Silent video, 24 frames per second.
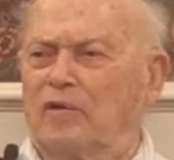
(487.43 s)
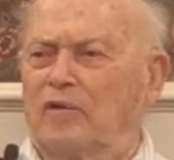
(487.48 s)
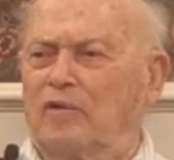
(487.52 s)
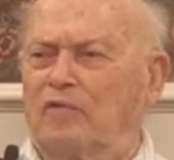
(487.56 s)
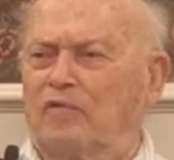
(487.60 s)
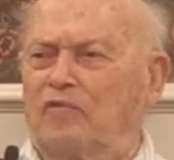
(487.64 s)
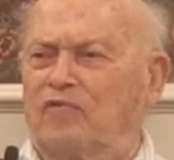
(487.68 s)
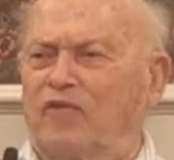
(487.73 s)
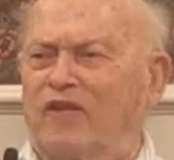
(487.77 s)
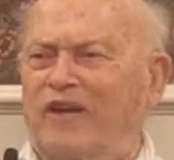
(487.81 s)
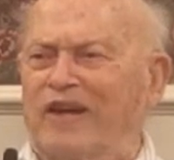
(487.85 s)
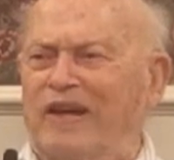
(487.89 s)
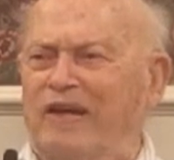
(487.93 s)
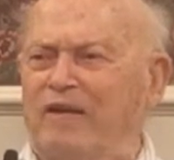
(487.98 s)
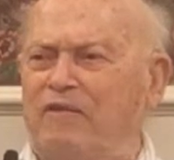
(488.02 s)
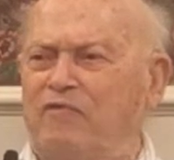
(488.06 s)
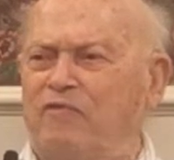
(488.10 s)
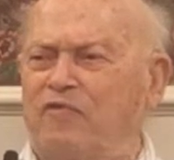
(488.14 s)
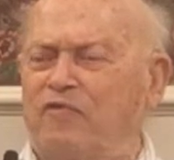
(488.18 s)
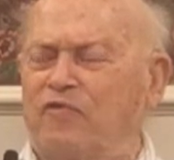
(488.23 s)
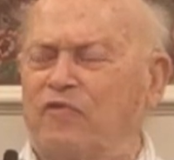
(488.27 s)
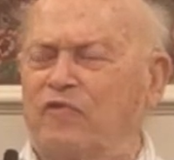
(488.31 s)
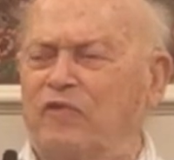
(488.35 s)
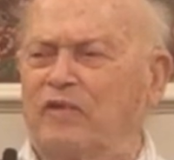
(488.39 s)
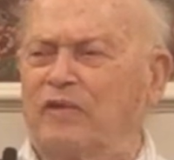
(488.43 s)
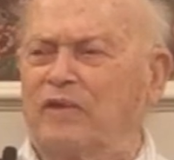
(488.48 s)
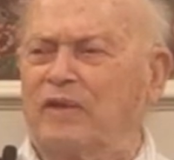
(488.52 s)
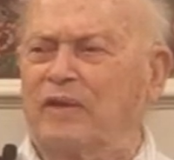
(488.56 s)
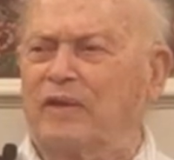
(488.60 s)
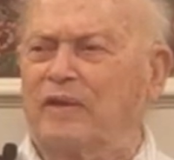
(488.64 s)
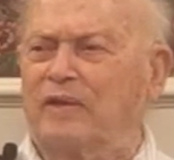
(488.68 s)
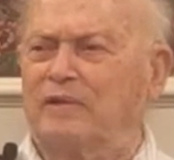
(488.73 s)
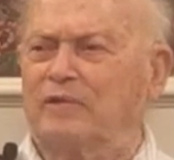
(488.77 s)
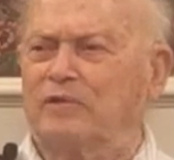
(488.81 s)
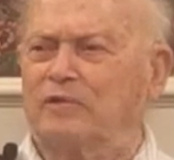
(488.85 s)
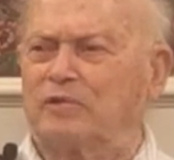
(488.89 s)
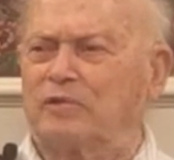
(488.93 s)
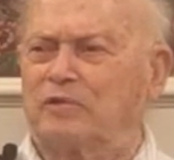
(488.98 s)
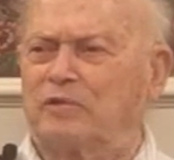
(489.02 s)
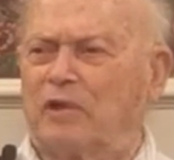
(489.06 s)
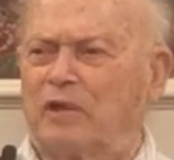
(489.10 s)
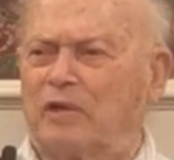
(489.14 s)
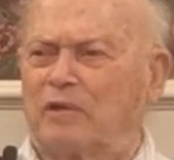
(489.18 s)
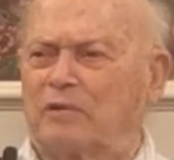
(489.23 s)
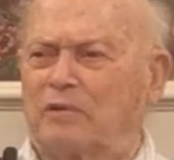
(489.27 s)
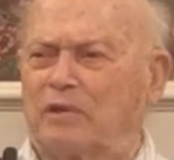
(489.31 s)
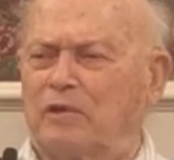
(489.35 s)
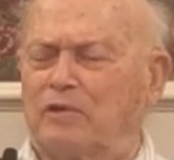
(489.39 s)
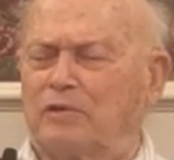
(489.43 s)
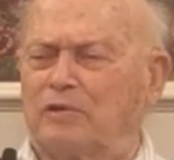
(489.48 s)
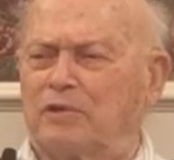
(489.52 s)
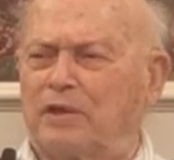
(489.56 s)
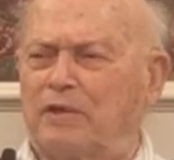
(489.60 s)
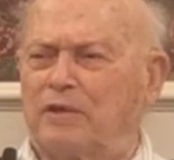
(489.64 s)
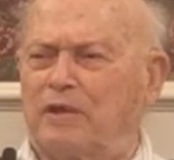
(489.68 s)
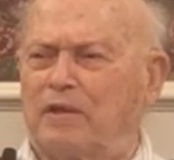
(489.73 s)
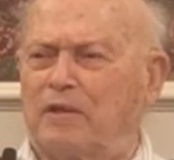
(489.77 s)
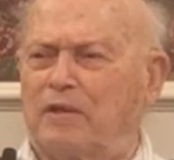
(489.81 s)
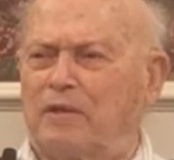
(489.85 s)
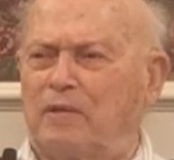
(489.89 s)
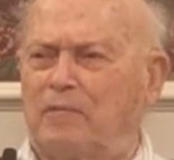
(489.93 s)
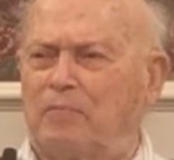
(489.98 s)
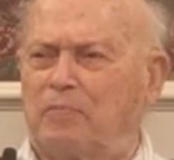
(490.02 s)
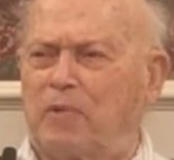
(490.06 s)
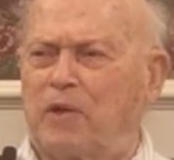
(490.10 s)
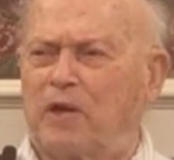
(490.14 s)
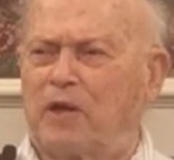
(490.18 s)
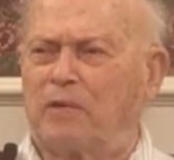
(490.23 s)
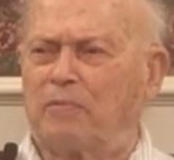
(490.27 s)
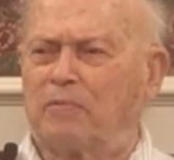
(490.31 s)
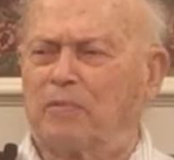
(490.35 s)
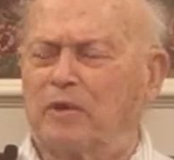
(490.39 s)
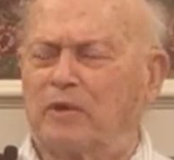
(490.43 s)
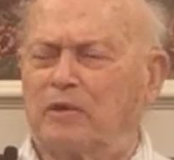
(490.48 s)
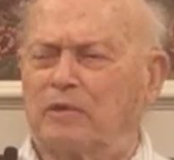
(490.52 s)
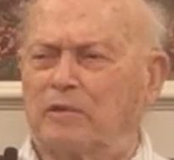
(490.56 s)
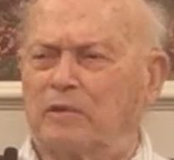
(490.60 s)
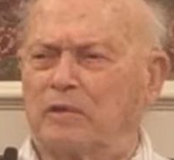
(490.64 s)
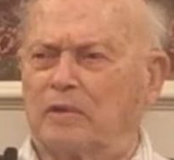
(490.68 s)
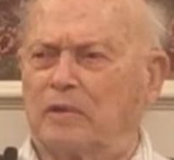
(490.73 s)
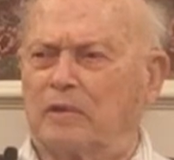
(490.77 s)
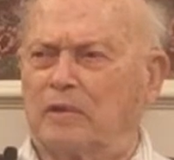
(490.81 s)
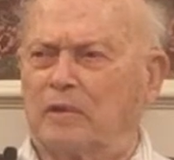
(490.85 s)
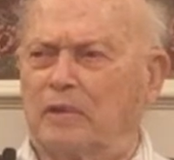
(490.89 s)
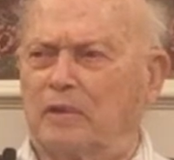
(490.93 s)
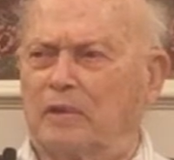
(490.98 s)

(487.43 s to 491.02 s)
5 instructors in the department,